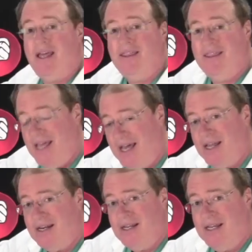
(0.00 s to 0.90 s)

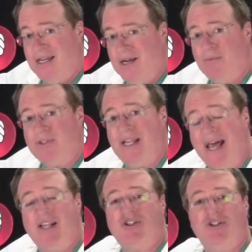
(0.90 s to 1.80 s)
Then it will
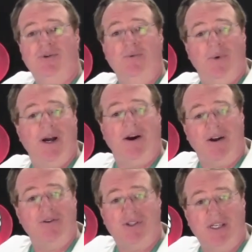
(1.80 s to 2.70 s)
ask you, where
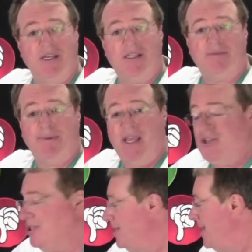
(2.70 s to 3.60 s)
are you seeing this
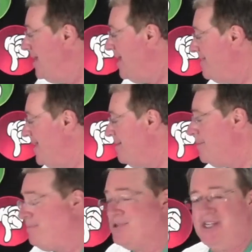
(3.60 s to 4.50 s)
patient? And then it
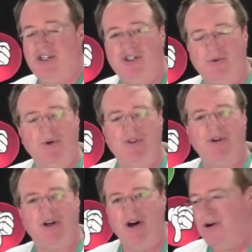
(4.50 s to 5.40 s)
will present you with
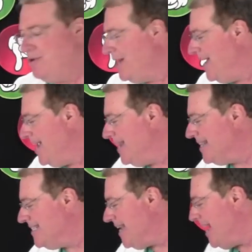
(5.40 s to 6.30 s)
your code and
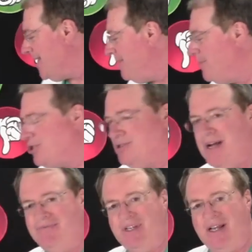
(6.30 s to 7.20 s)
exactly what you
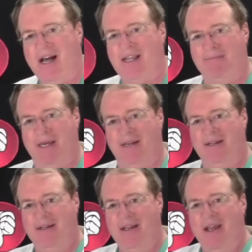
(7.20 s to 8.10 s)
have to document.
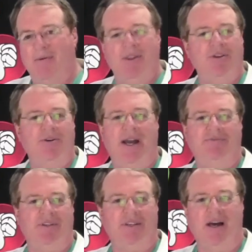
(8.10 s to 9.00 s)
Whether you
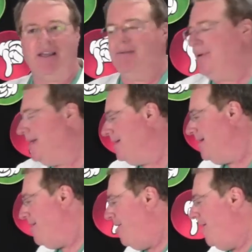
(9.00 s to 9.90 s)
have to document
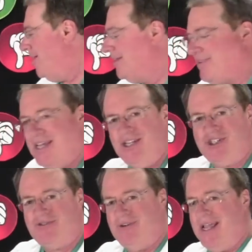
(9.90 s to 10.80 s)
all of a
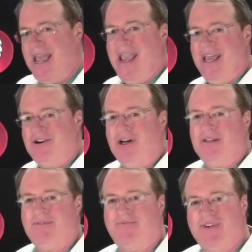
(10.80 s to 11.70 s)
history and all
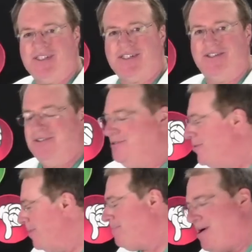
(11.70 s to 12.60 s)
of a physical,
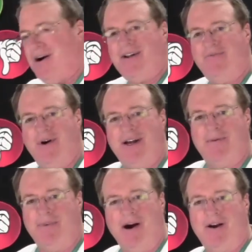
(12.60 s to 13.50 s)
or part of one or
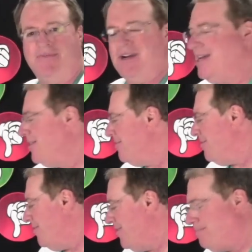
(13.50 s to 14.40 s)
part of another,
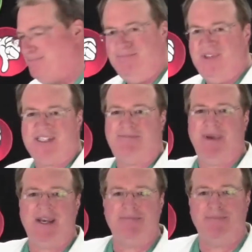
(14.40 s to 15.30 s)
or this
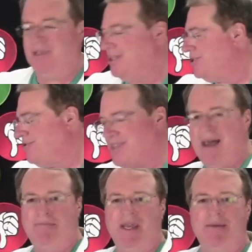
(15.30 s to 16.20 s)
many bullets or
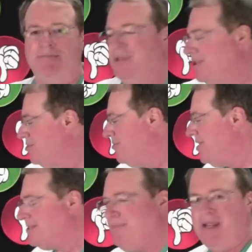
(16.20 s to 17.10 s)
that many bullets or
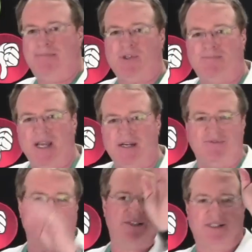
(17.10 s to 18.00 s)
this many
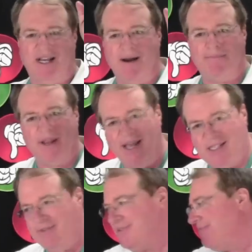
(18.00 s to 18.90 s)
perspectives, if it's
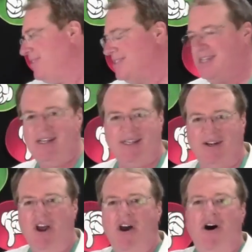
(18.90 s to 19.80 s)
comprehensive, if it's
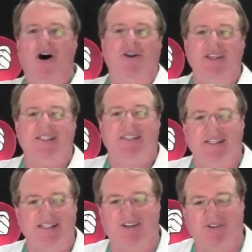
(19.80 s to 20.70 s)
detailed, all these
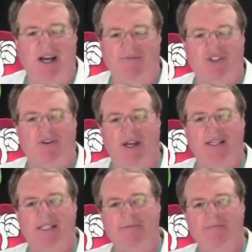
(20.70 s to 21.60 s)
things that drive us
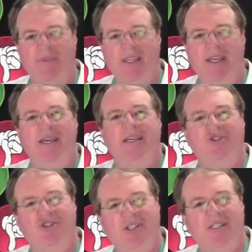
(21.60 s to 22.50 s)
crazy
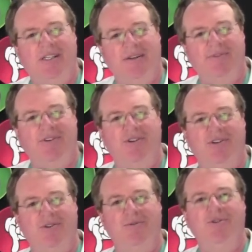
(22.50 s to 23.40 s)
is just given to
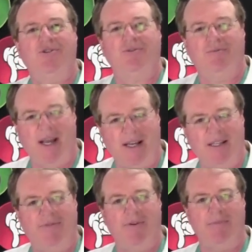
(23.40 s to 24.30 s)
you
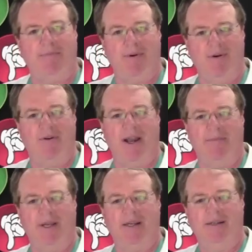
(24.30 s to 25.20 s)
directly from the
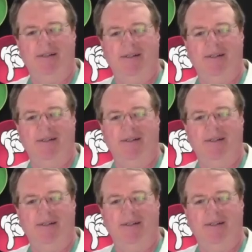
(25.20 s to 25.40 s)
programming.